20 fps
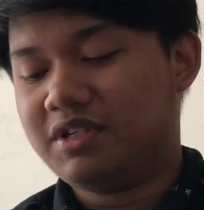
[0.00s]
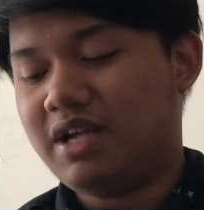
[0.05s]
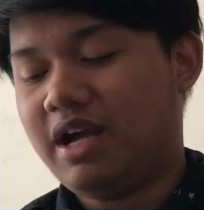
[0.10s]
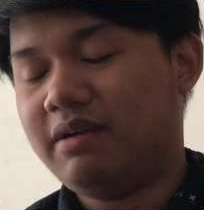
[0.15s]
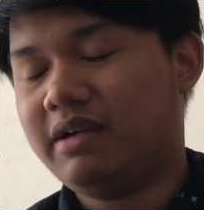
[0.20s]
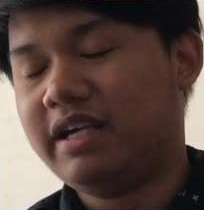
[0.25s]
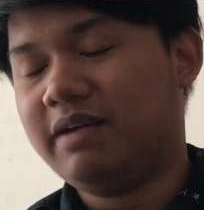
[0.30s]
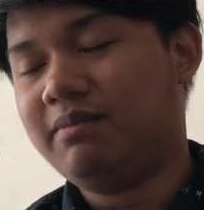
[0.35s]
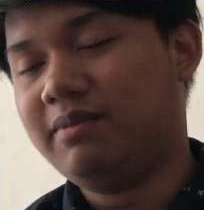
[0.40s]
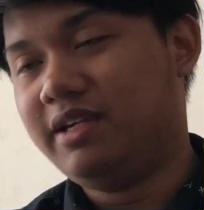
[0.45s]
I
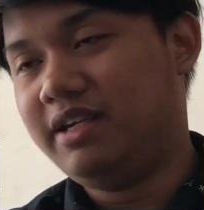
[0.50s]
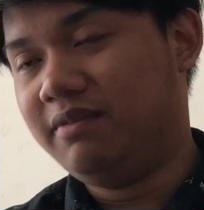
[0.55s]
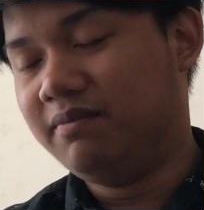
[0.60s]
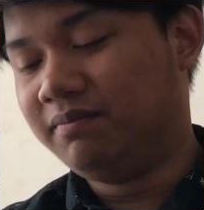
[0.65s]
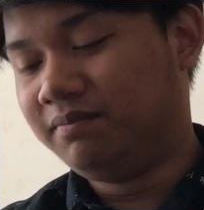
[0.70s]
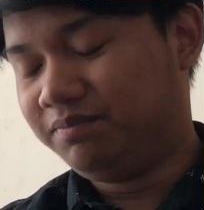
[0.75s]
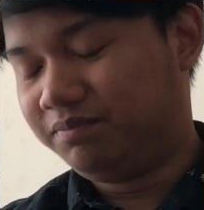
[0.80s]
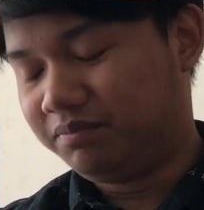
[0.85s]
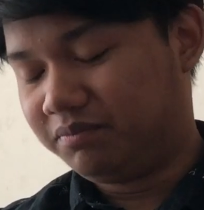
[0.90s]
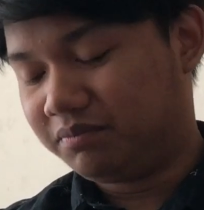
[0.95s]
can't believe
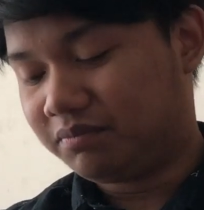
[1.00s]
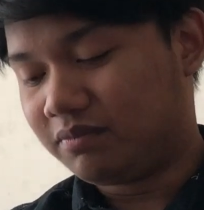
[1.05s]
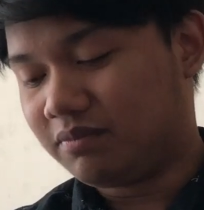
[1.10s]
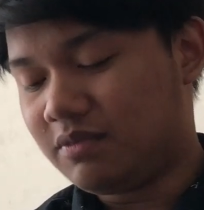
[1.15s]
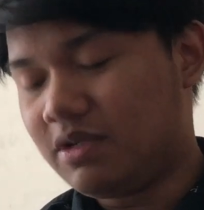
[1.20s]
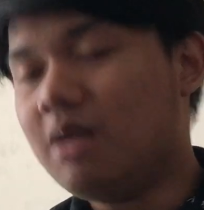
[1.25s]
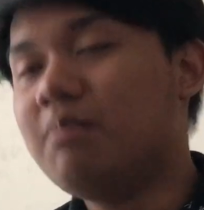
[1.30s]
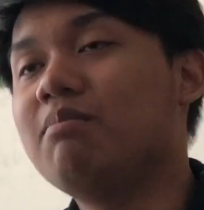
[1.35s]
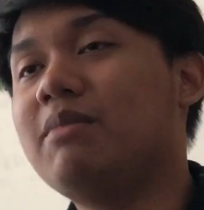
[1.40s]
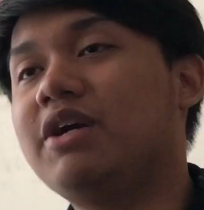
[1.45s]

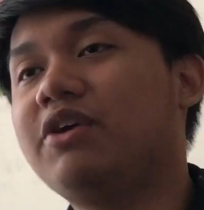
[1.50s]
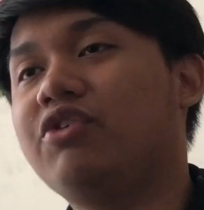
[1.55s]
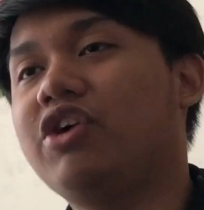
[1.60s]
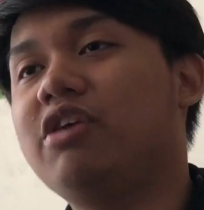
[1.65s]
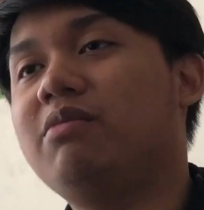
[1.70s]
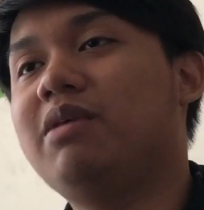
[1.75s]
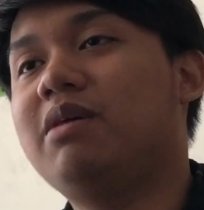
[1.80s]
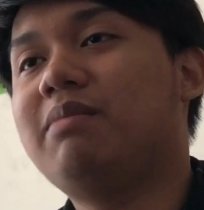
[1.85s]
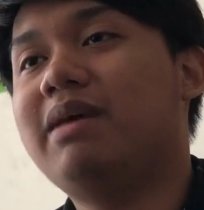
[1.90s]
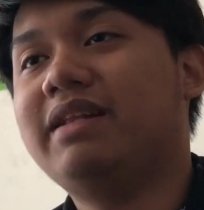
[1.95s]
my
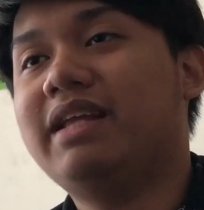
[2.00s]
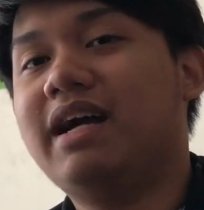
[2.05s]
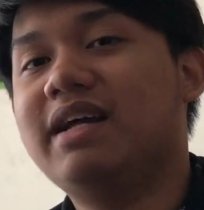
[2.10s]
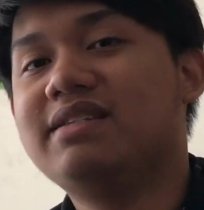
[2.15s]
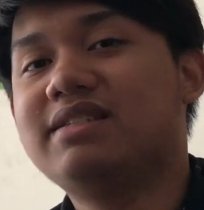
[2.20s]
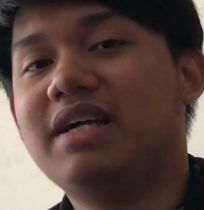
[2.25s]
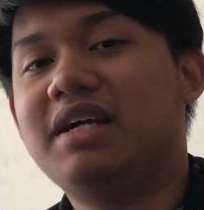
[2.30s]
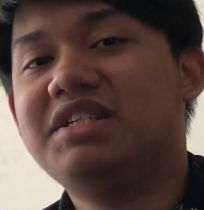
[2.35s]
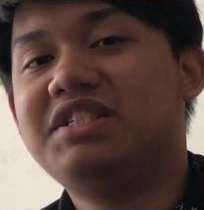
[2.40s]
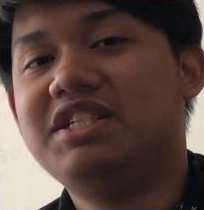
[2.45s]
grandma, my
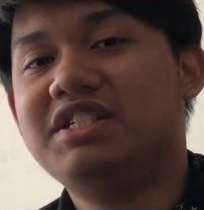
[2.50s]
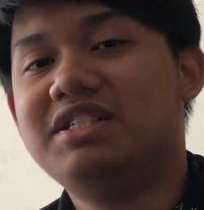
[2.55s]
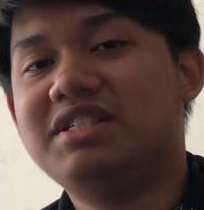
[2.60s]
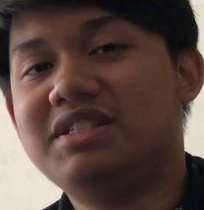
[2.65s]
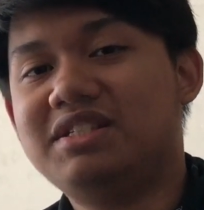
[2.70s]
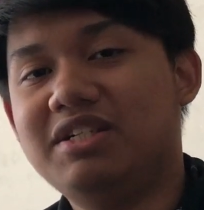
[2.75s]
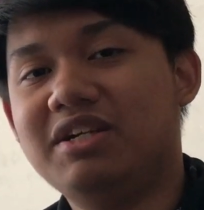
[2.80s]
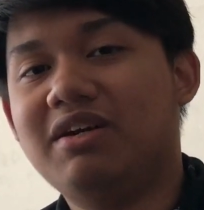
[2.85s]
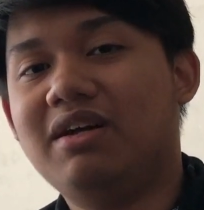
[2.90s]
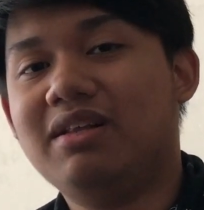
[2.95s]
dad's side, she's
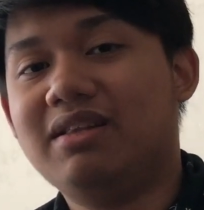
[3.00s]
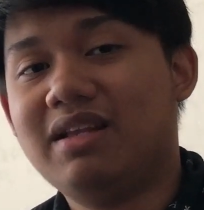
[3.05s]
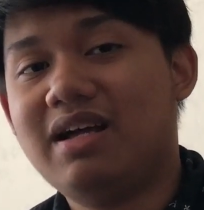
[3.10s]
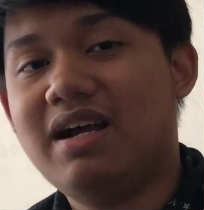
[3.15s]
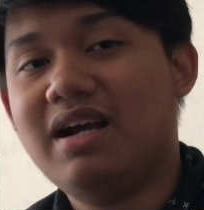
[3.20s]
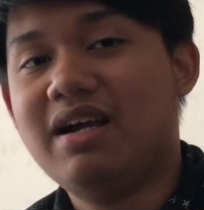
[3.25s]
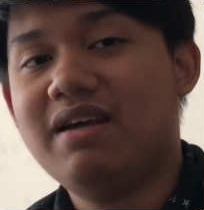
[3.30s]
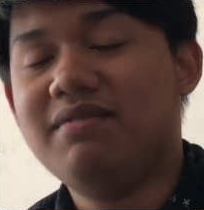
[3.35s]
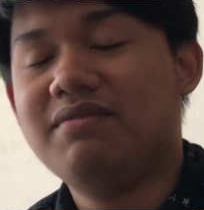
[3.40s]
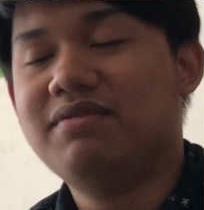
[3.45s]
still
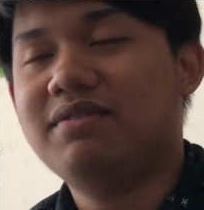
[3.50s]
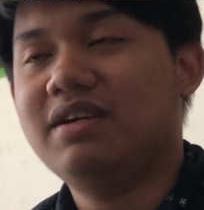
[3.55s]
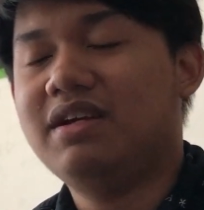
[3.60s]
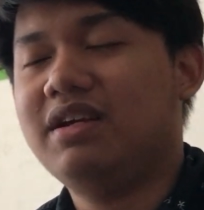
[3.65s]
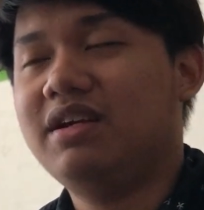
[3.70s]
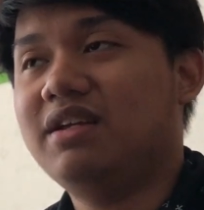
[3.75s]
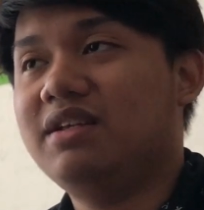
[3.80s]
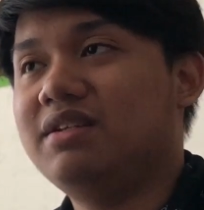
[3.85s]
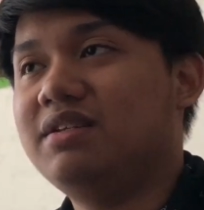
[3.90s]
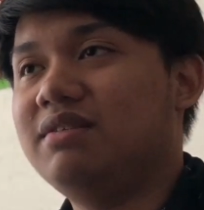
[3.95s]
alive,
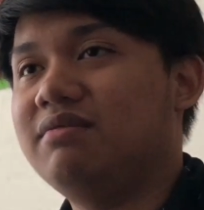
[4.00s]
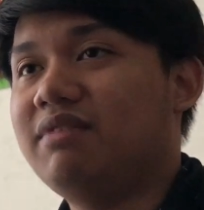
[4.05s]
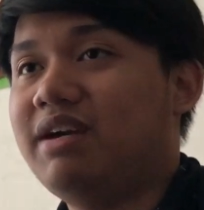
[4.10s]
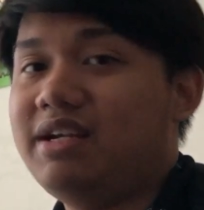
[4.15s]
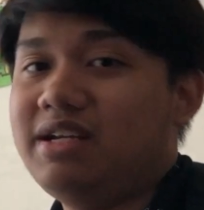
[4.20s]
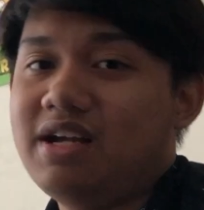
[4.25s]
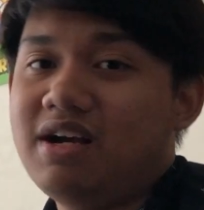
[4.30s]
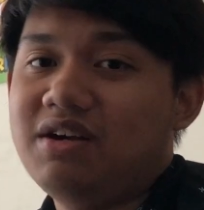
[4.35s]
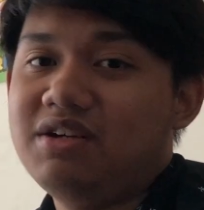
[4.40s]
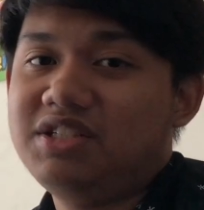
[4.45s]
and
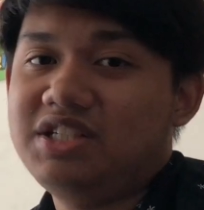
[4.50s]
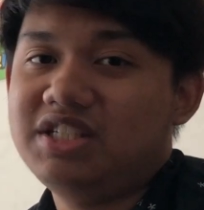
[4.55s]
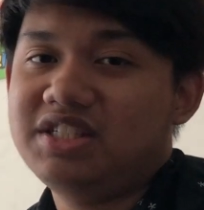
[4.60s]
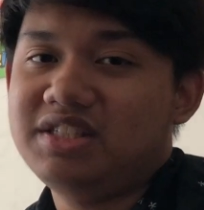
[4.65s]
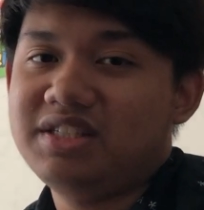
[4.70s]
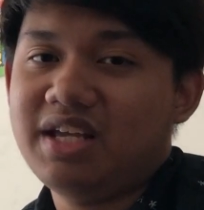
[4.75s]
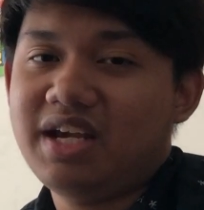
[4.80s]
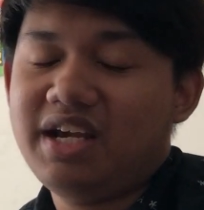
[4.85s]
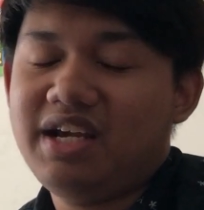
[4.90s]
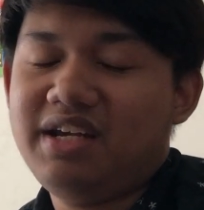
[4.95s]
right now she's
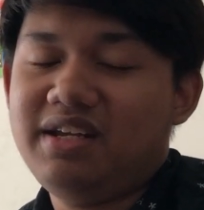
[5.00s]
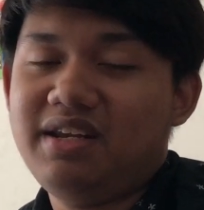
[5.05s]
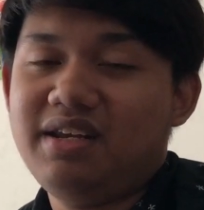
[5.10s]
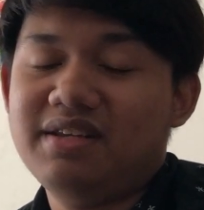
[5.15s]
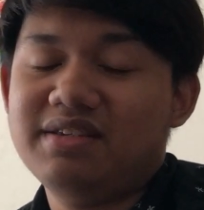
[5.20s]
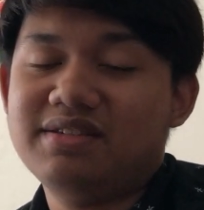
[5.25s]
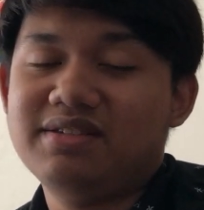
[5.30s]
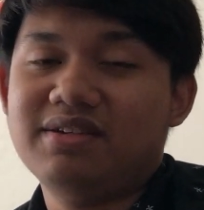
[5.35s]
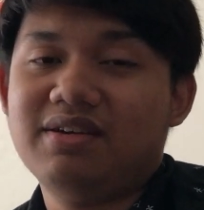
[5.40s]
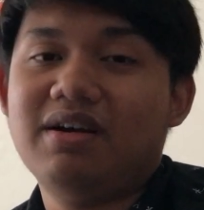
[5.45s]
90.
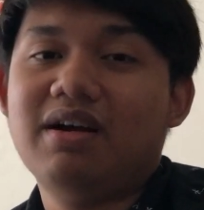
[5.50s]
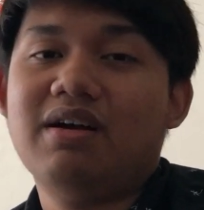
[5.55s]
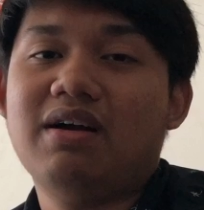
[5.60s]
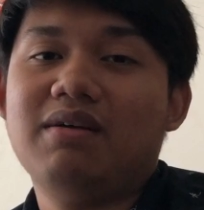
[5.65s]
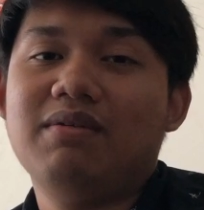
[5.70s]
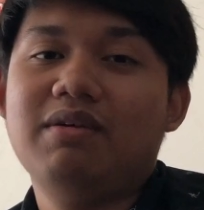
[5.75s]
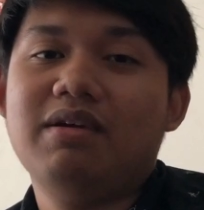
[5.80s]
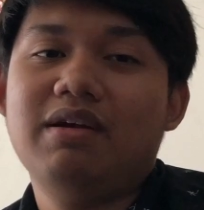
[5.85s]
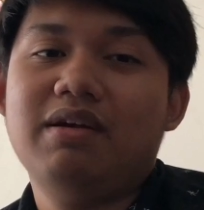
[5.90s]
So